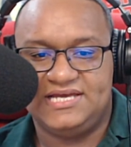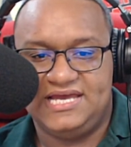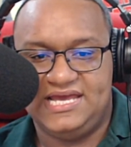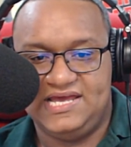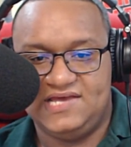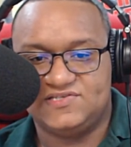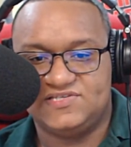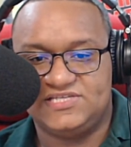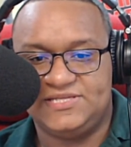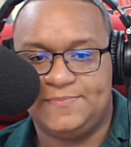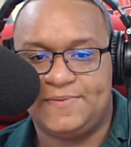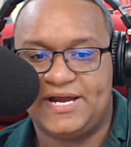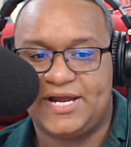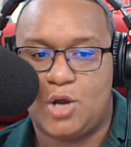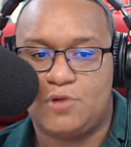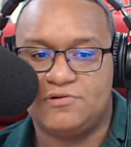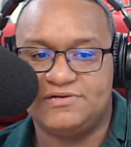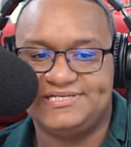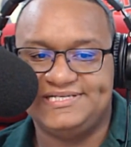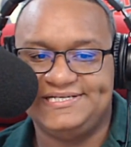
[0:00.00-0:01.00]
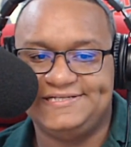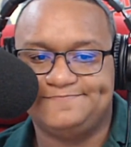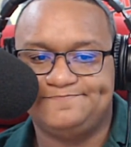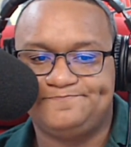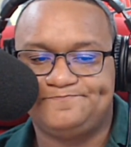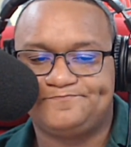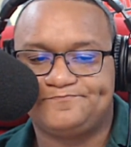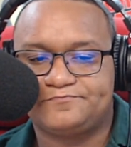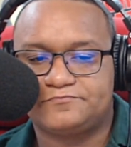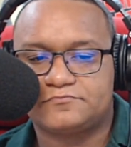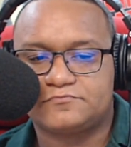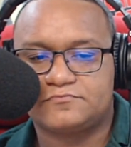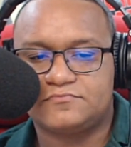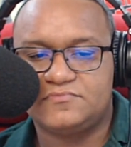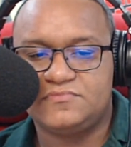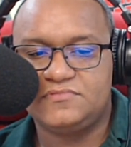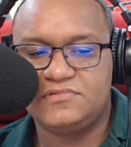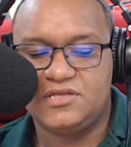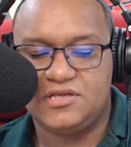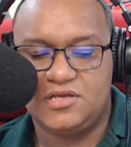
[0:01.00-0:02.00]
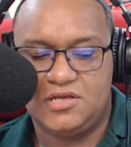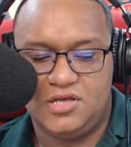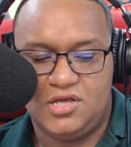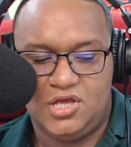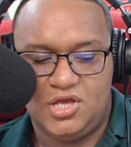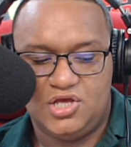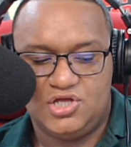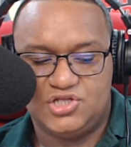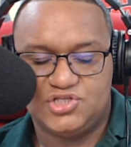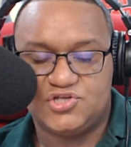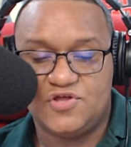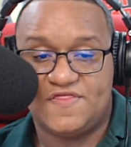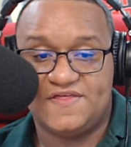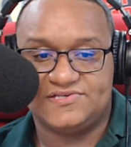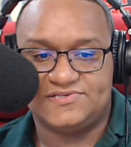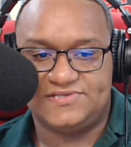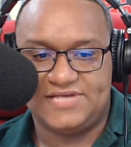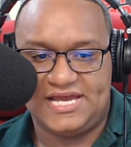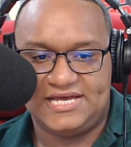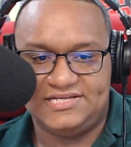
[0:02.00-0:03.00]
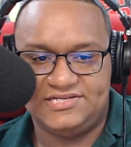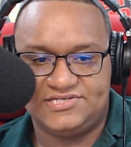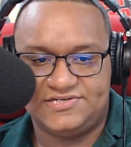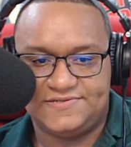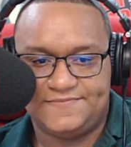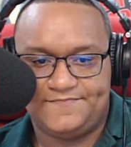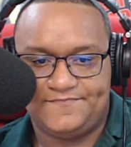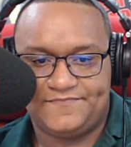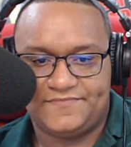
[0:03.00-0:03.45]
is the priority. To this end,